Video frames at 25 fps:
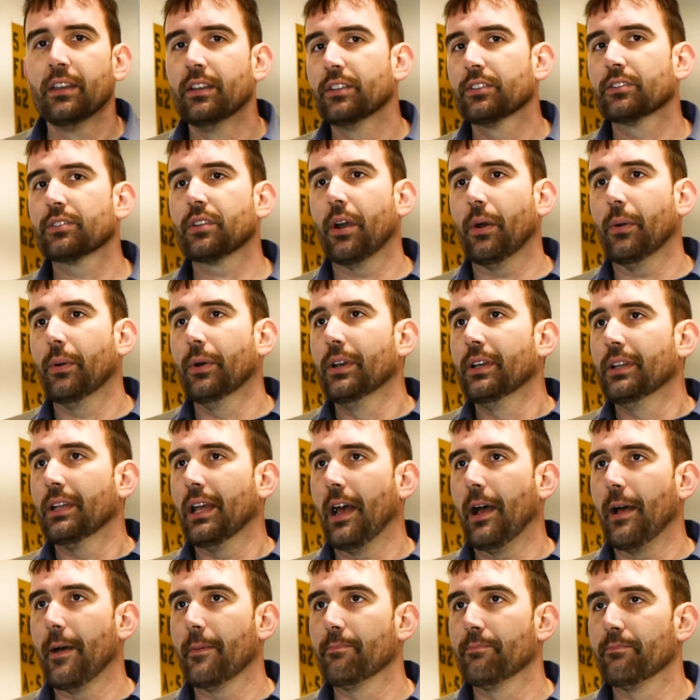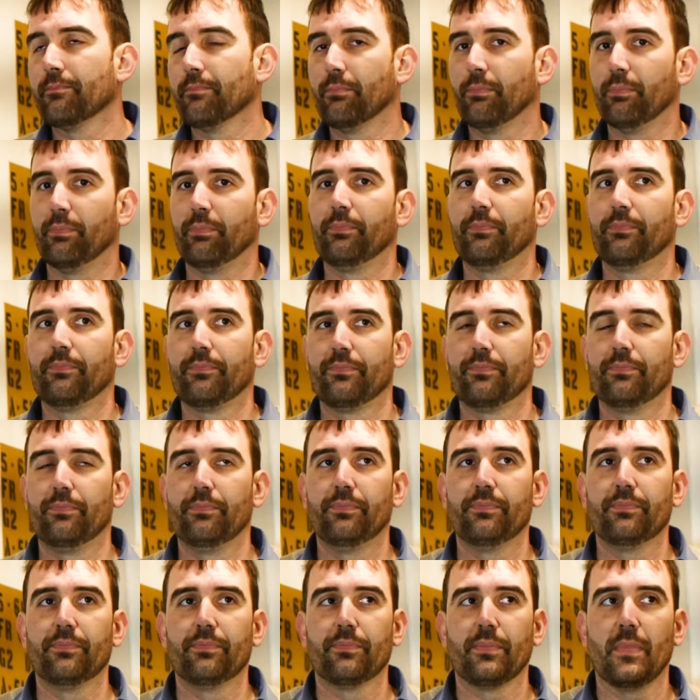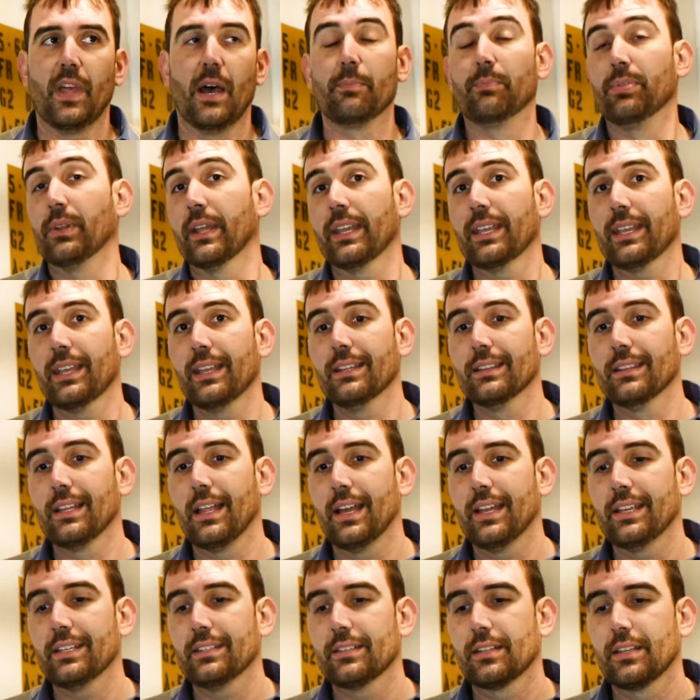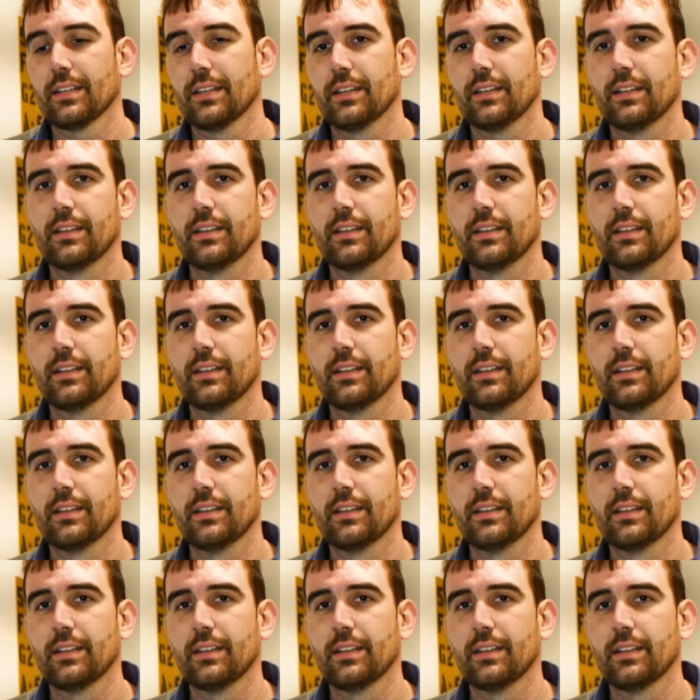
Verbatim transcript: So um, a blinking light,